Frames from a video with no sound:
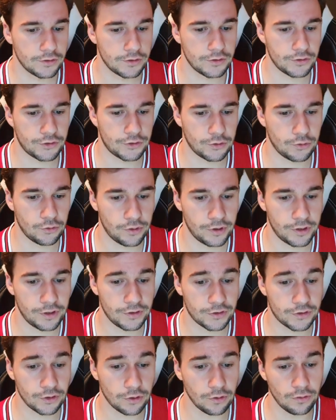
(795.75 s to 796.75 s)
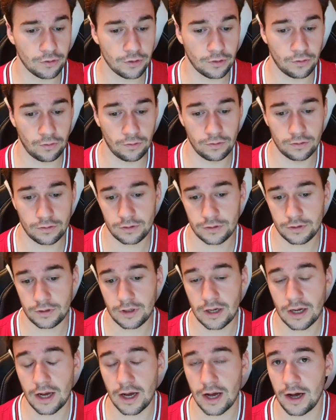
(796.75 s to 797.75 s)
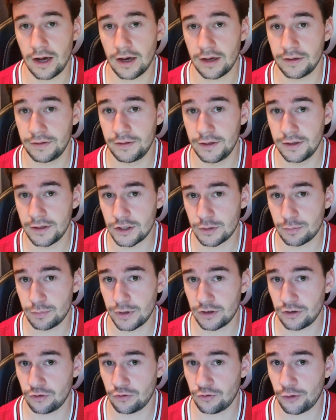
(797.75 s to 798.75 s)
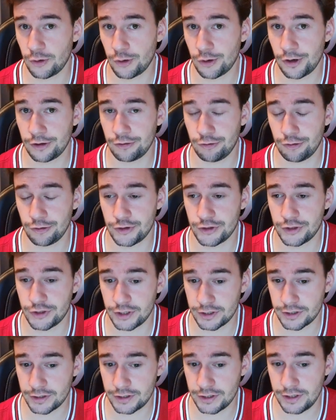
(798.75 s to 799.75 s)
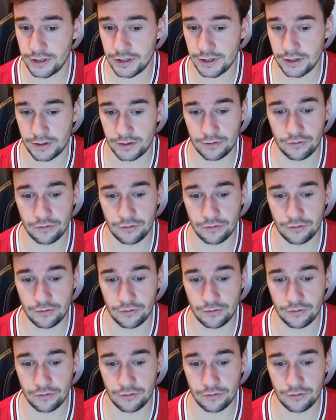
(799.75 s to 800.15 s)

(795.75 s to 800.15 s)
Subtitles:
So in total, I did spend $460